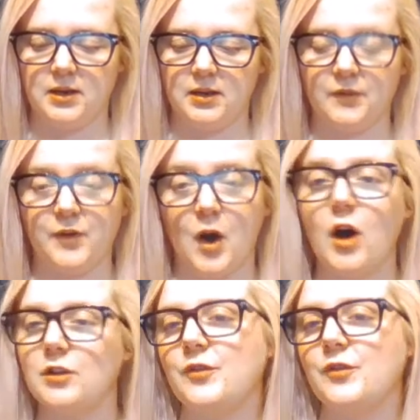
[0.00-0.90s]
of
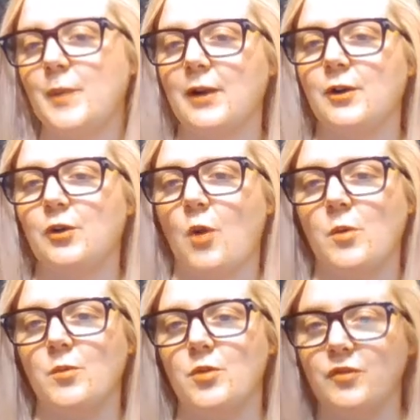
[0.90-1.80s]
all of the
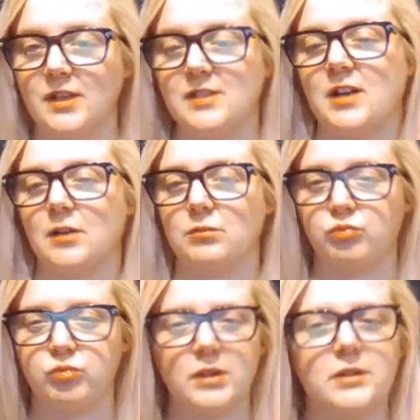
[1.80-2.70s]
paranormal movies, I
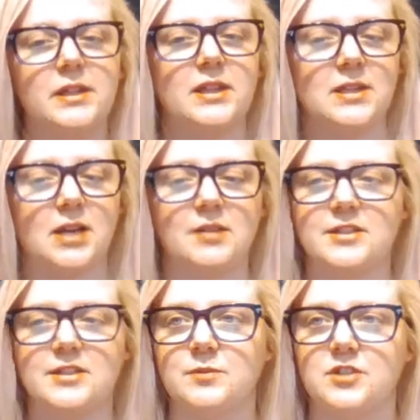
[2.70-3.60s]
really thought
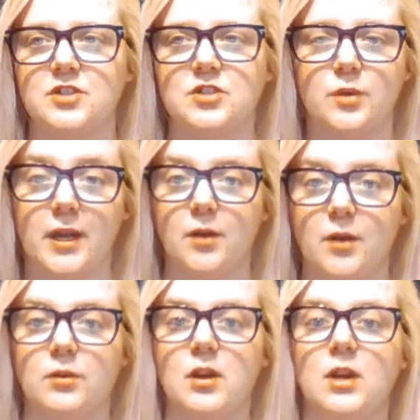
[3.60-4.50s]
this one stood out